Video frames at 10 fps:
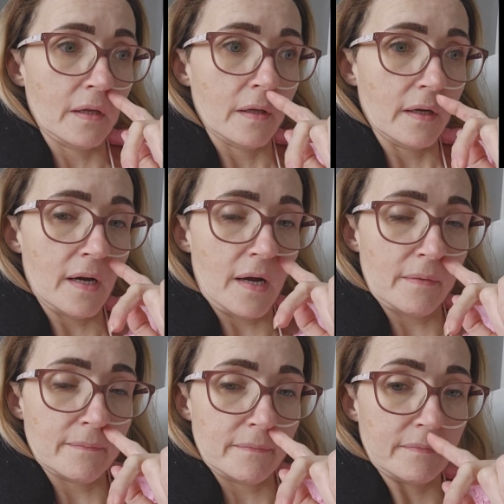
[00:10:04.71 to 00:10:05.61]

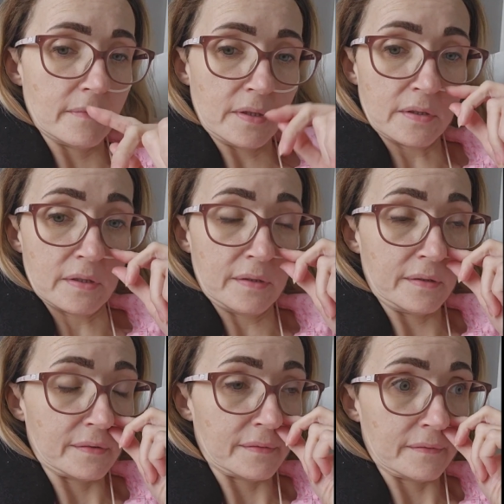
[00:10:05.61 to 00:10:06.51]
Um, oh,
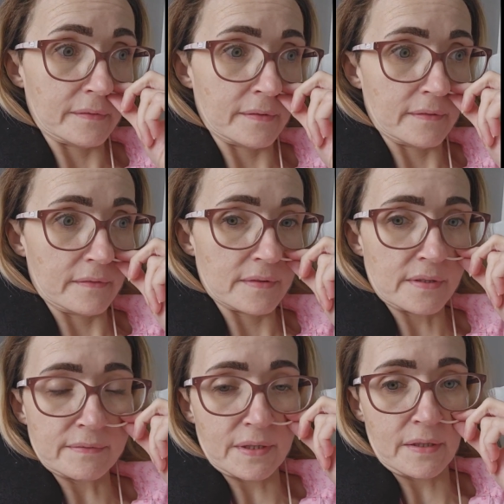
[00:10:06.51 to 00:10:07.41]
some
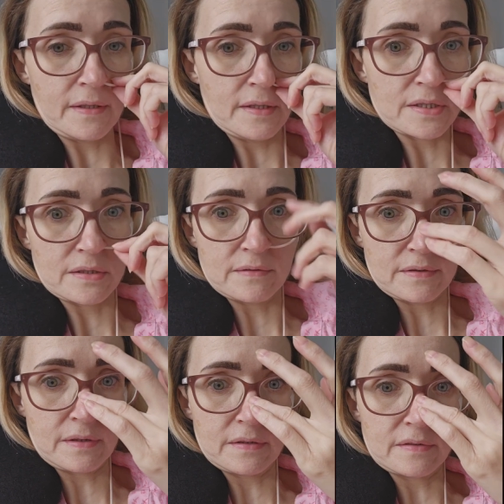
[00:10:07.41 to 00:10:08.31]
of the issues
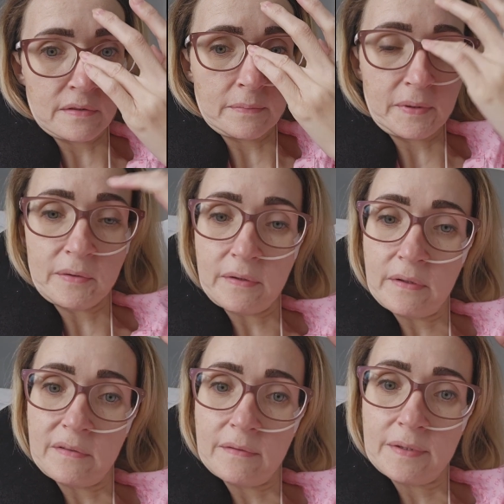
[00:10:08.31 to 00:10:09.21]
in this hospital though,
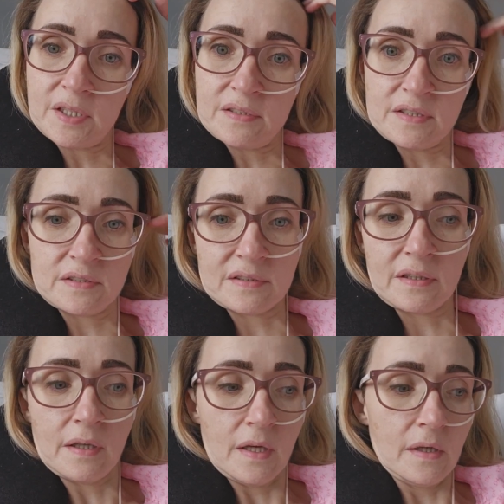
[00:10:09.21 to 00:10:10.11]
I mean, seriously,
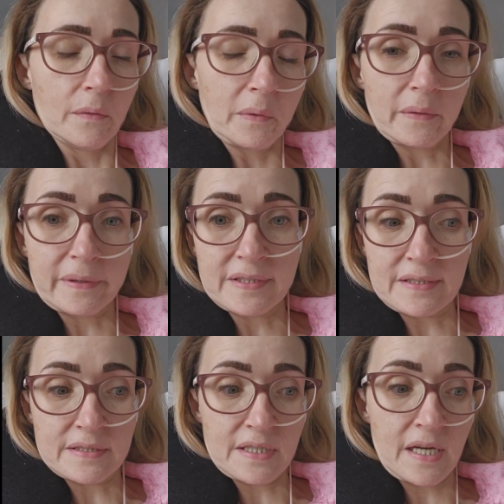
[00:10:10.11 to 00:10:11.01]
when I went down
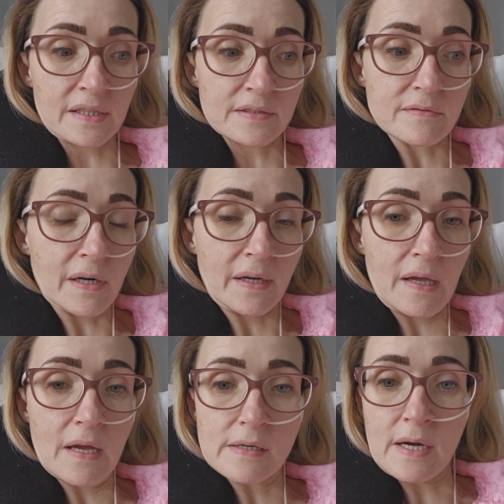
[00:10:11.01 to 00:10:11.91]
to
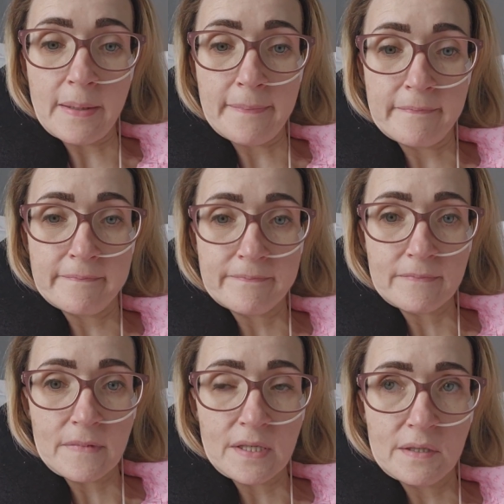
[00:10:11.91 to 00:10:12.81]
x-ray, um,
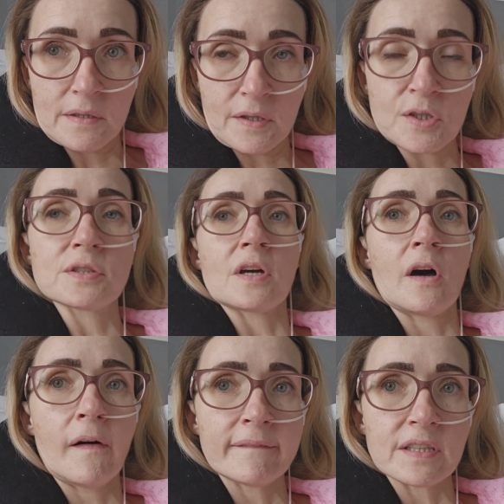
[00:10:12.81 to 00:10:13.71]
because
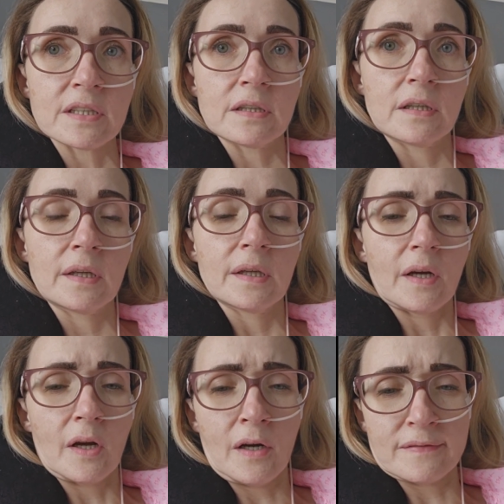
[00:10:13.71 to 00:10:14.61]
after
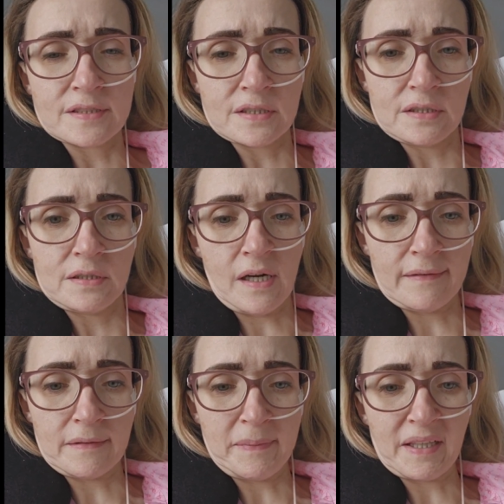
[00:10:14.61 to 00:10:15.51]
after you have
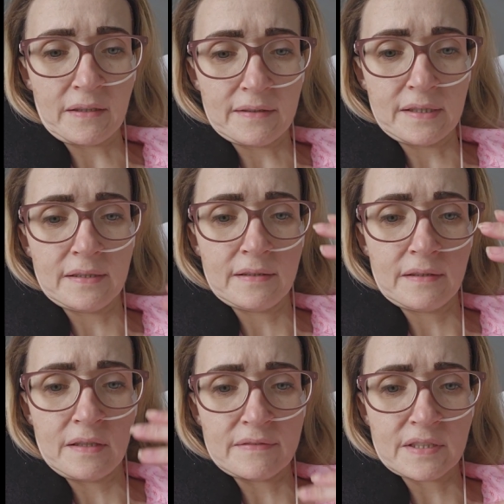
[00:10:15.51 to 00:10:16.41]
the PICC line in,
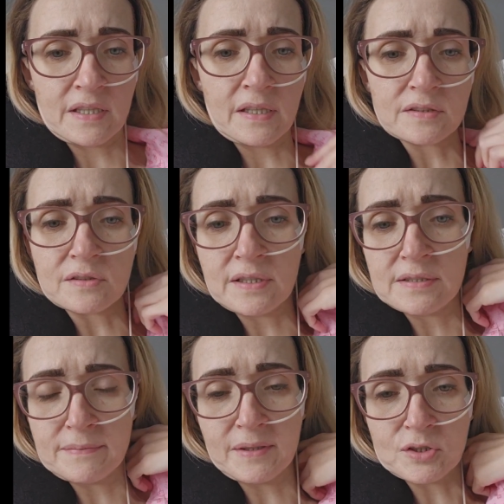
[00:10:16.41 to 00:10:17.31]
you have to get an x-ray
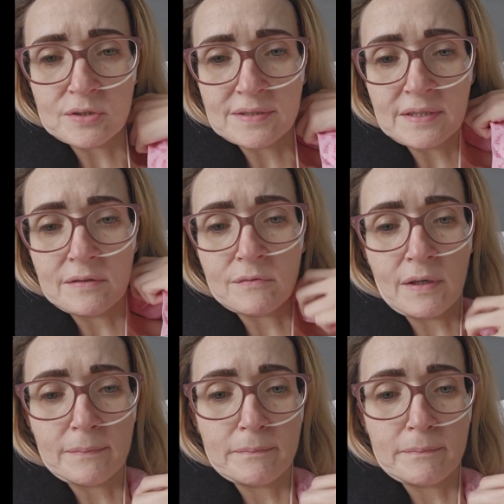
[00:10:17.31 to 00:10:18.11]
to make sure it's in the right